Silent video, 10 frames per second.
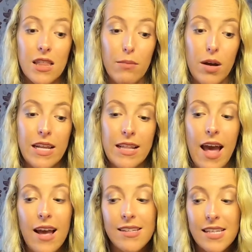the money
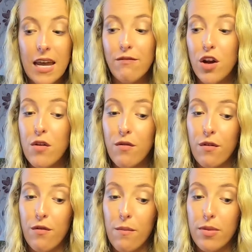there saved over
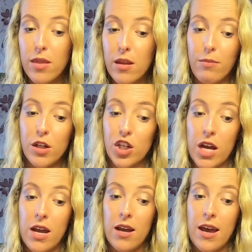from the
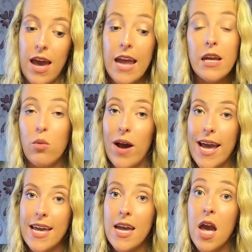budget
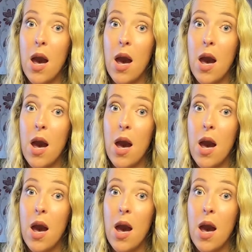anyway.